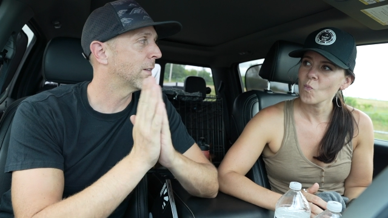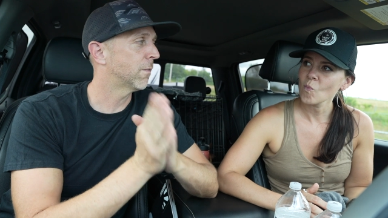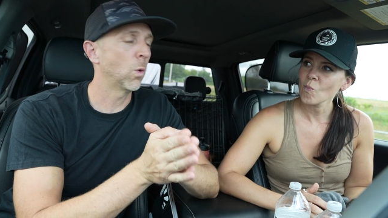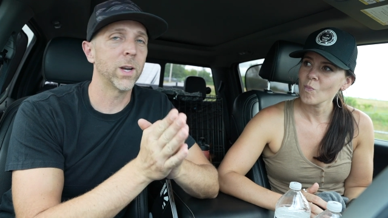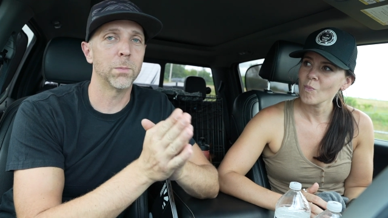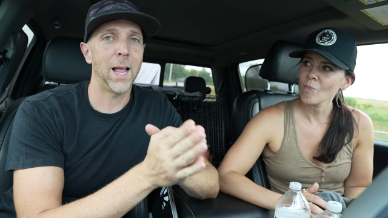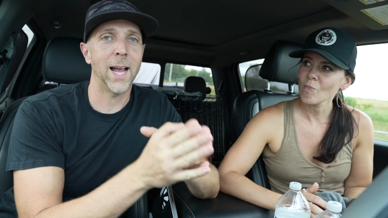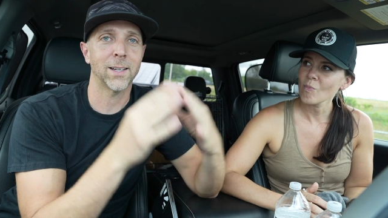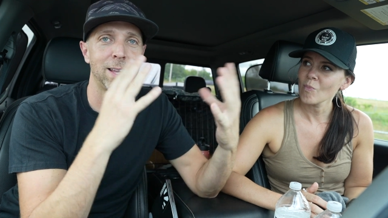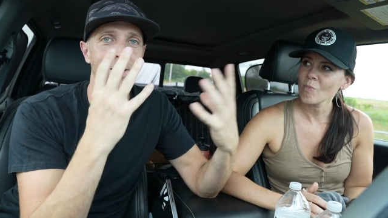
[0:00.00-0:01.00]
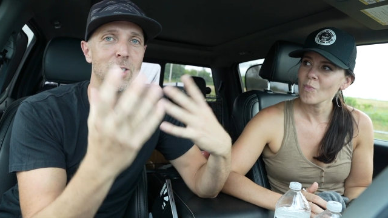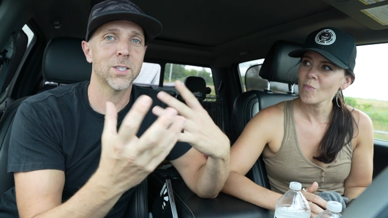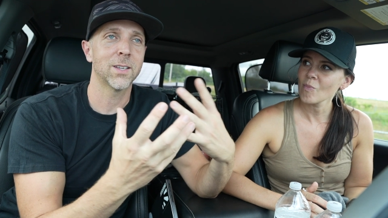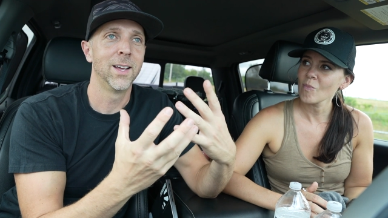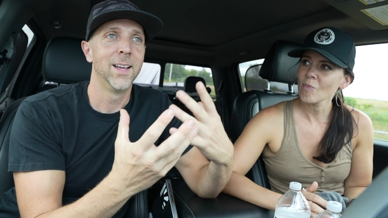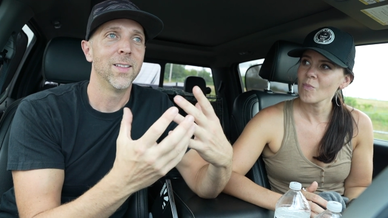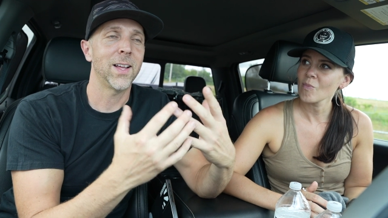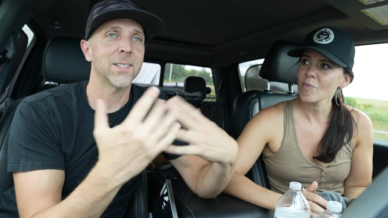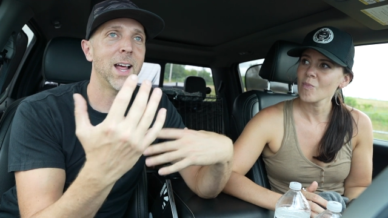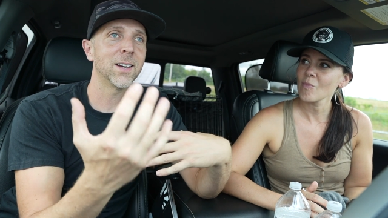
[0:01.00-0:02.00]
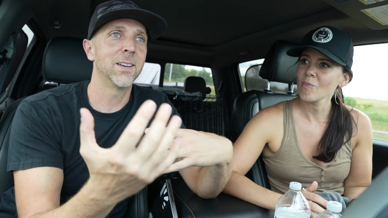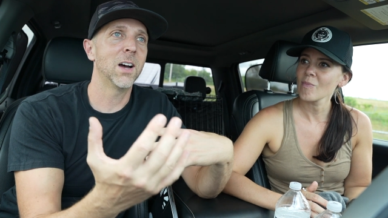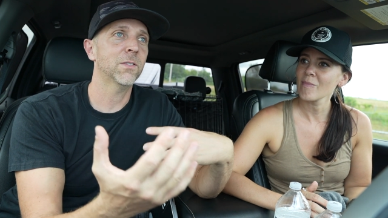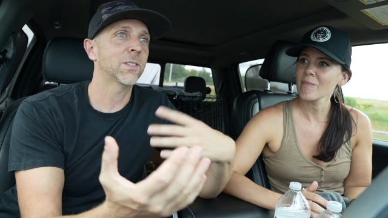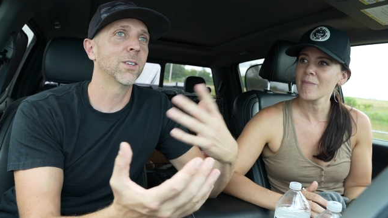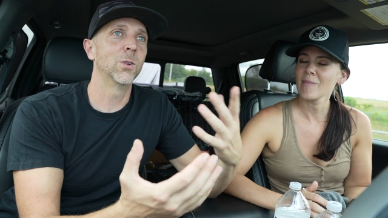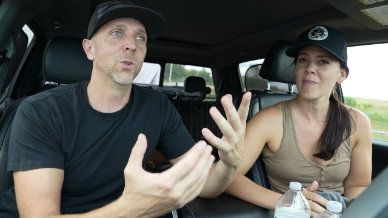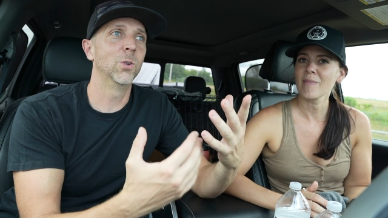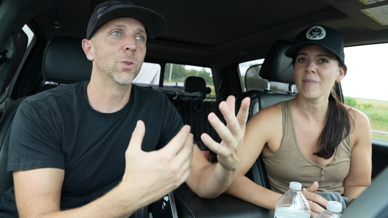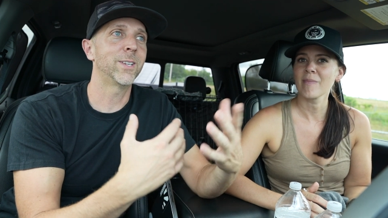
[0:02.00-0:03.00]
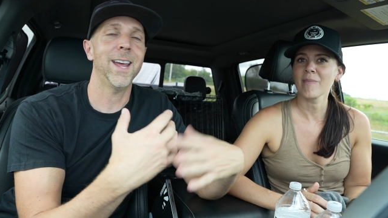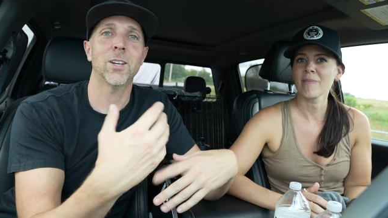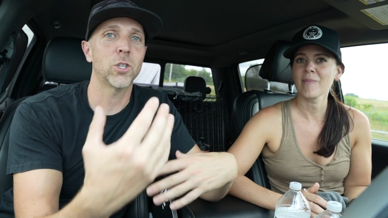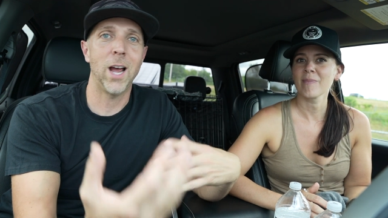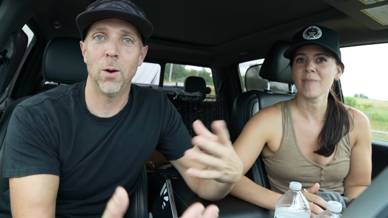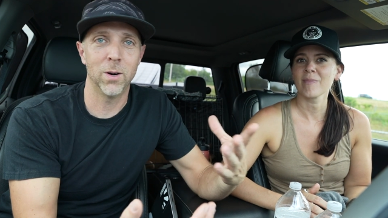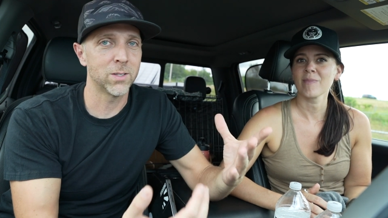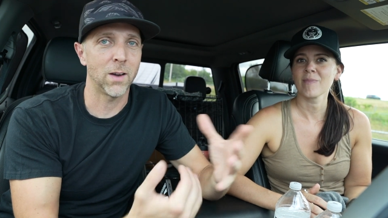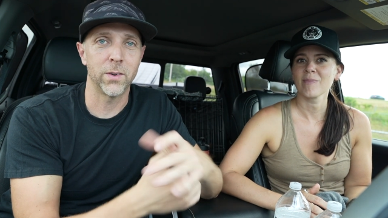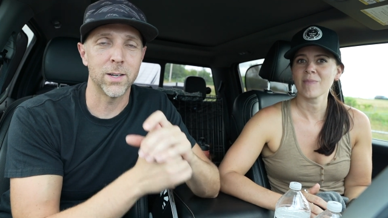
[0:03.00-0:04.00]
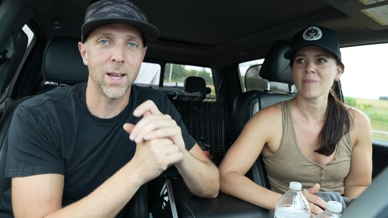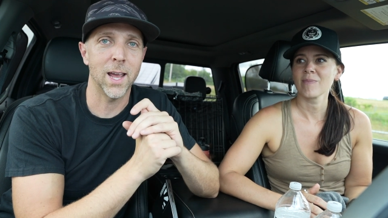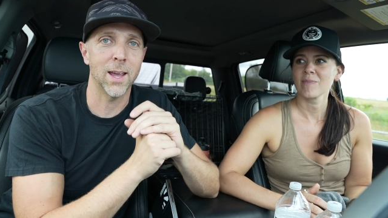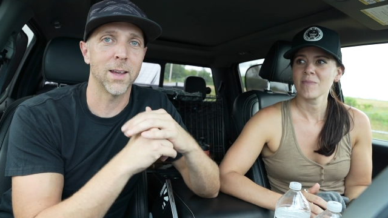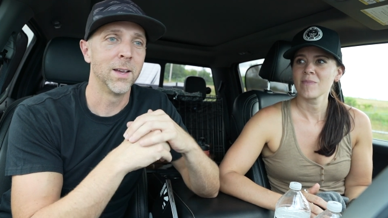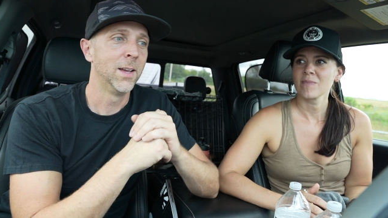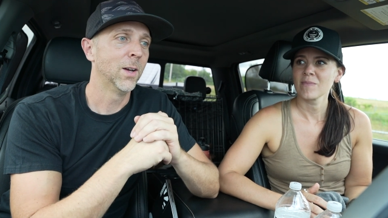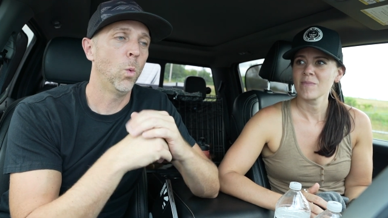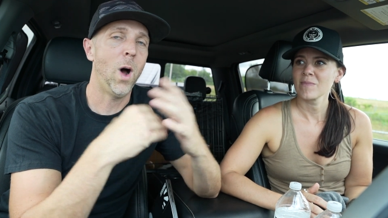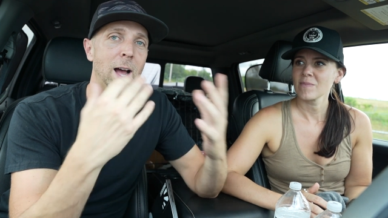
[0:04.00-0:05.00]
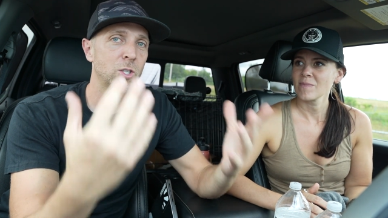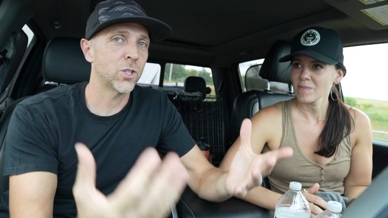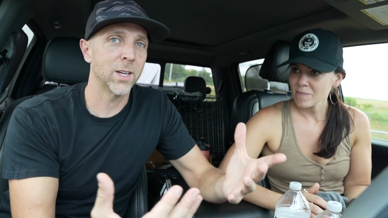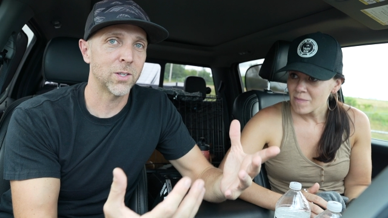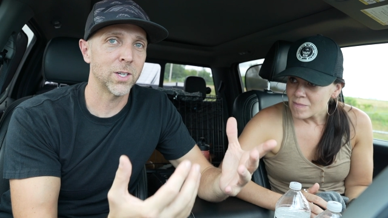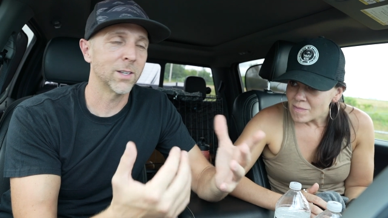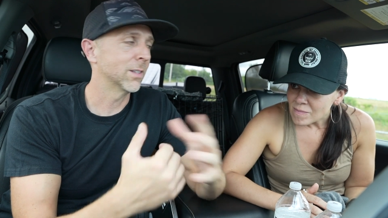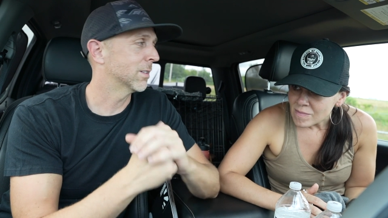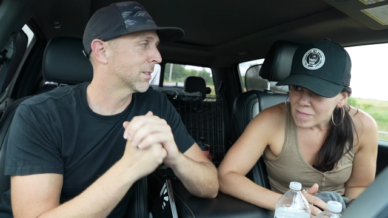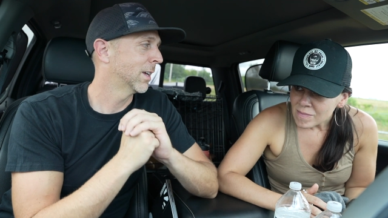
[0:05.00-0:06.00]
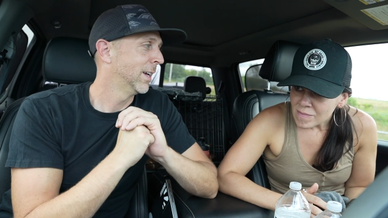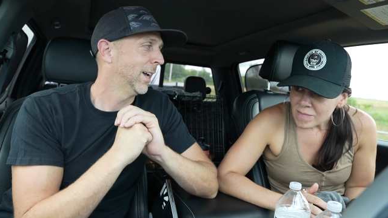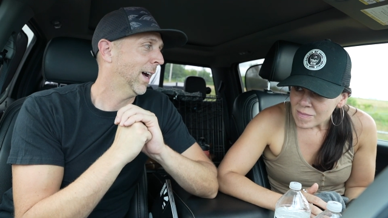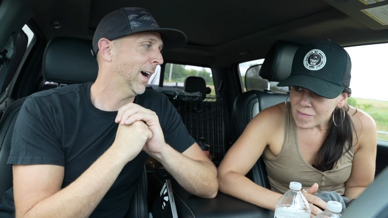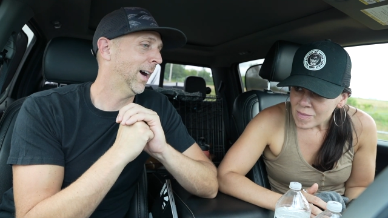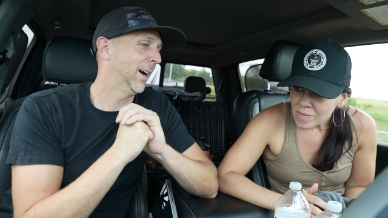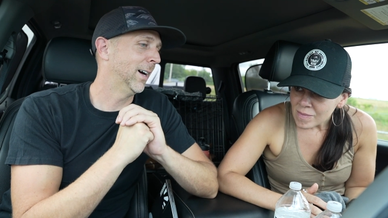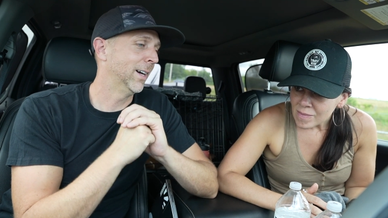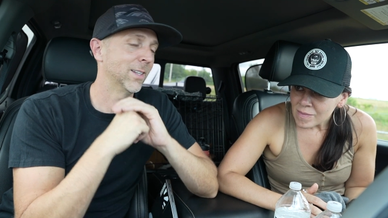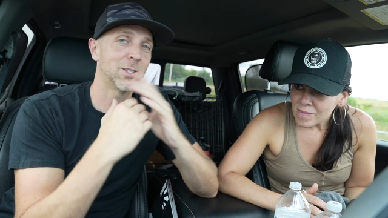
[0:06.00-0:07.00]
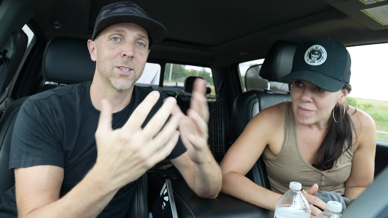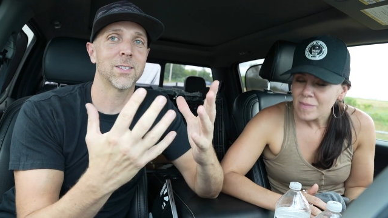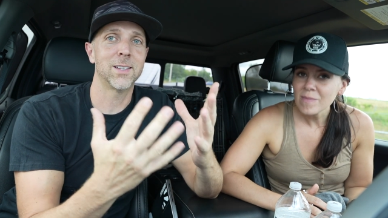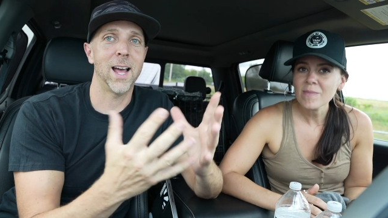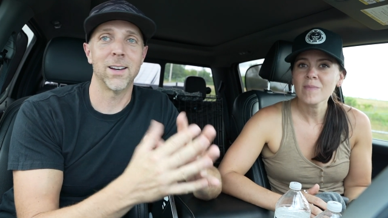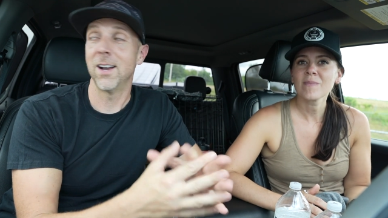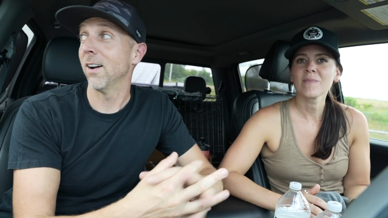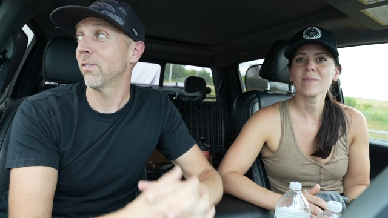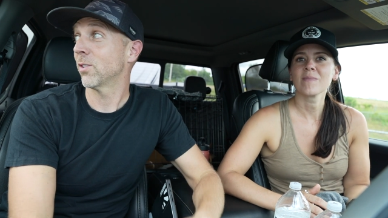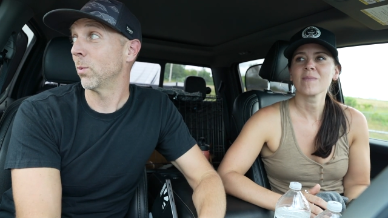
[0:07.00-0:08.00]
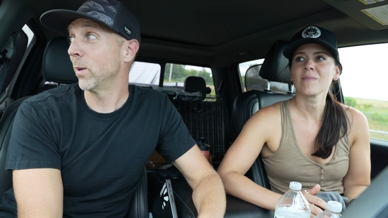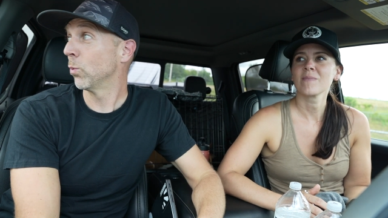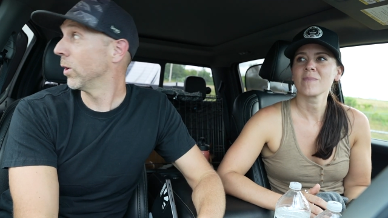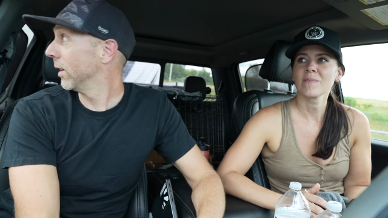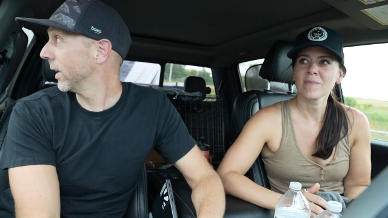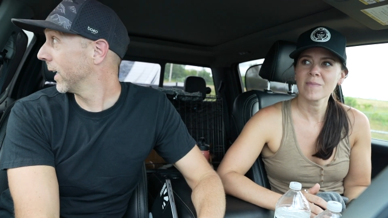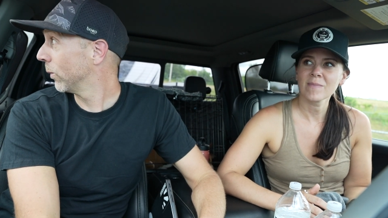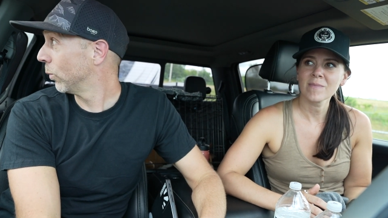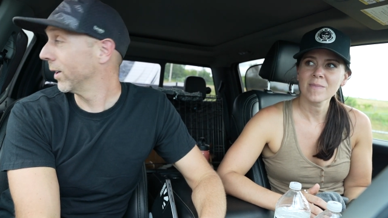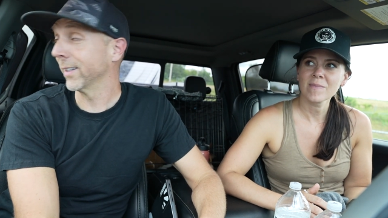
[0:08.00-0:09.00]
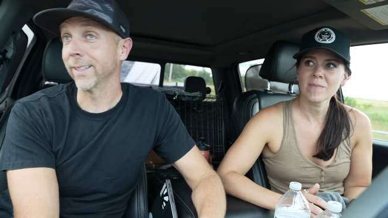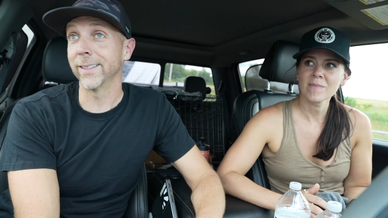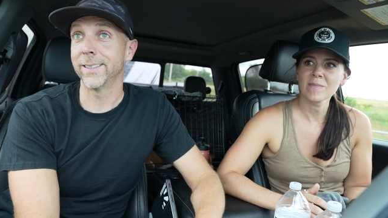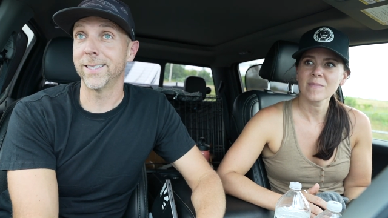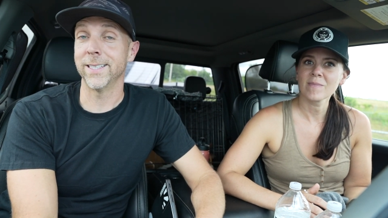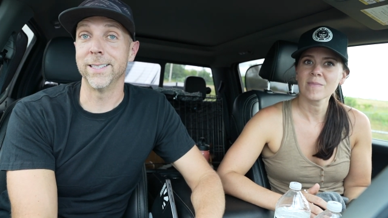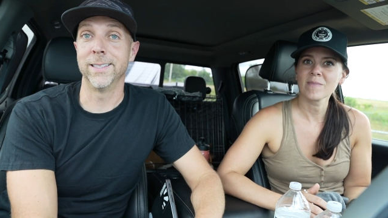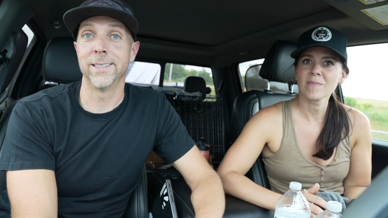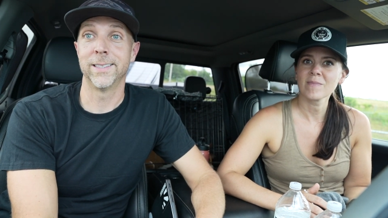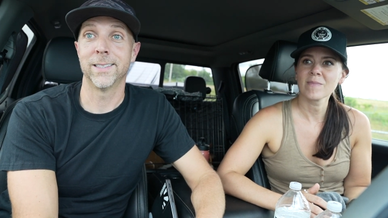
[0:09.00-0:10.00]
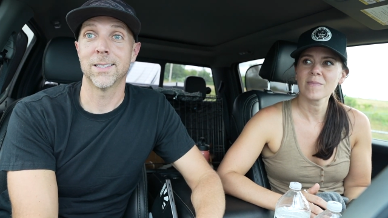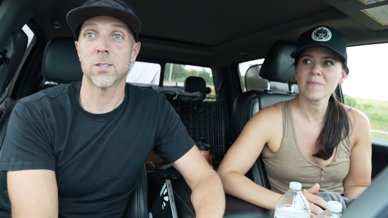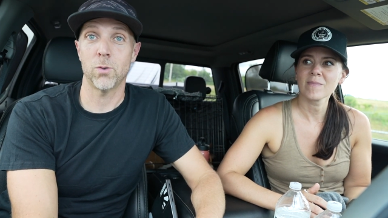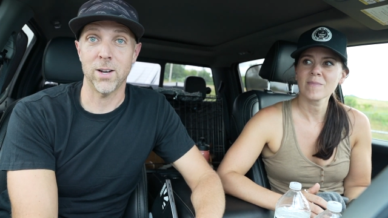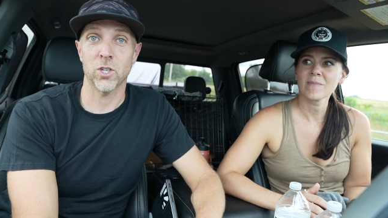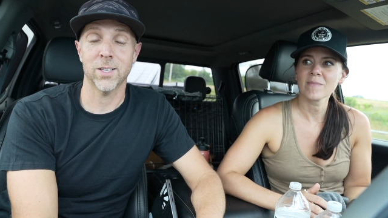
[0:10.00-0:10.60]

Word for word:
Speaker 1: and 40 black, and that's not enough to take showers every day, wash dishes. It's just not enough, so we really did stretch